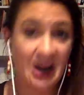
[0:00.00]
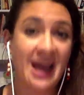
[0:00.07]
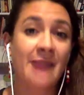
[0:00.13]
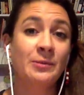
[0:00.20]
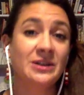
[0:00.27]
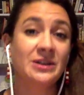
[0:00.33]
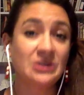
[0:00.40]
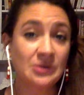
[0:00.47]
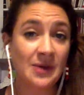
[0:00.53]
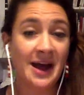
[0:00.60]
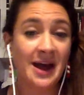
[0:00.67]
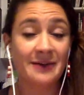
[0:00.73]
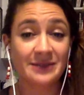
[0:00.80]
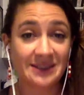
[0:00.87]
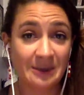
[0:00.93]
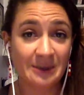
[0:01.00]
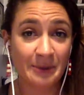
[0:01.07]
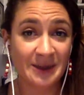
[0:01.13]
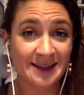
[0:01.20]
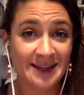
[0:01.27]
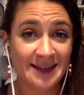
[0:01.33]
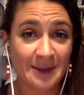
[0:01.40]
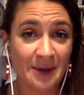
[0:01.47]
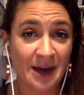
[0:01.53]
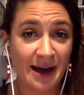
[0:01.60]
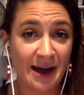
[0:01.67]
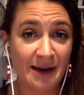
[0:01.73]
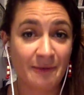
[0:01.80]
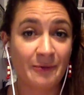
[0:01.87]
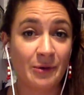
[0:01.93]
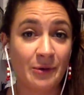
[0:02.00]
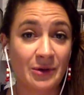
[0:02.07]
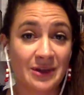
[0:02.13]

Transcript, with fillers: And we do have a step by step guide for